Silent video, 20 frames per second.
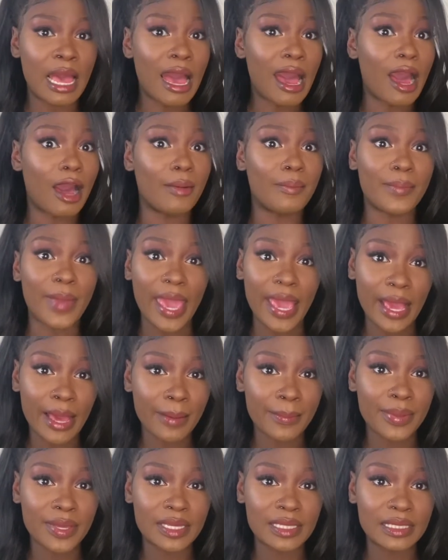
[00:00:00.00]
a
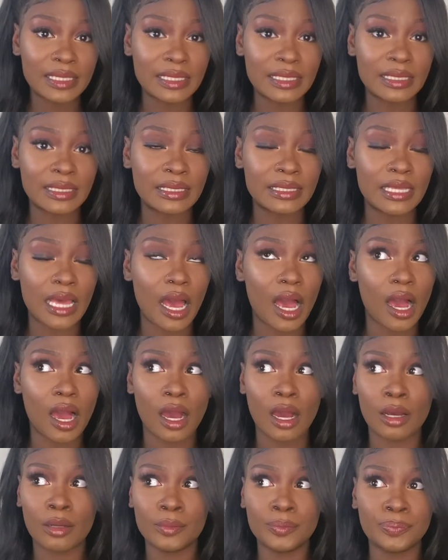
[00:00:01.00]
makeup business,
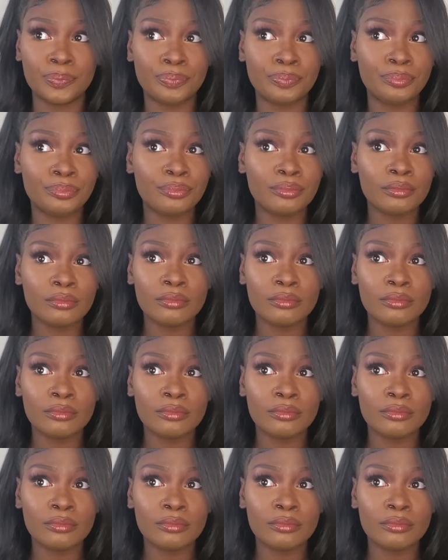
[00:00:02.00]
um,